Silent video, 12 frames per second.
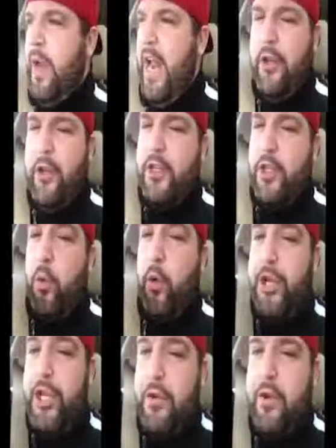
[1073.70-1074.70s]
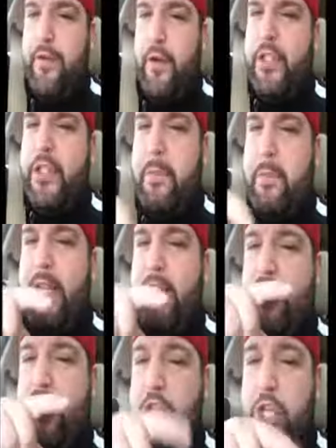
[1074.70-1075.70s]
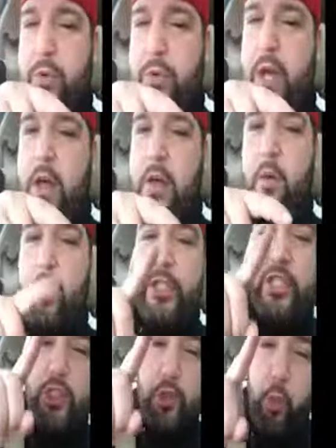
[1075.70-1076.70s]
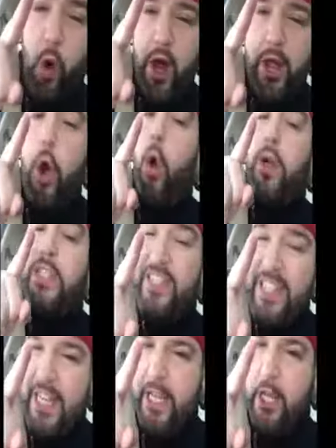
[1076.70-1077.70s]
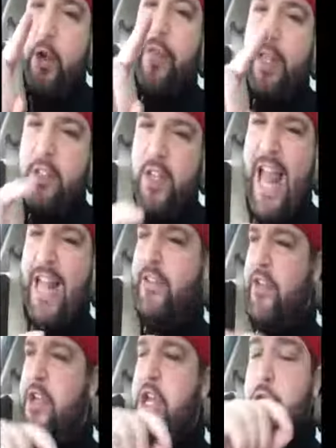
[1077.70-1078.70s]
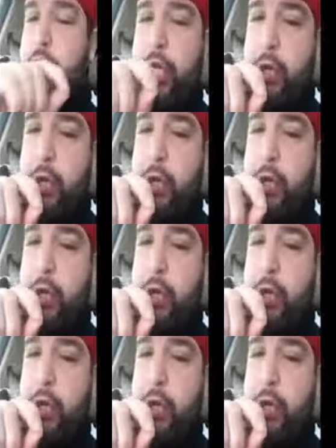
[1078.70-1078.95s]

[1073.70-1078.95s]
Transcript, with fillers: When I look at the word universe, it means una, which is one or singular. That's Latin.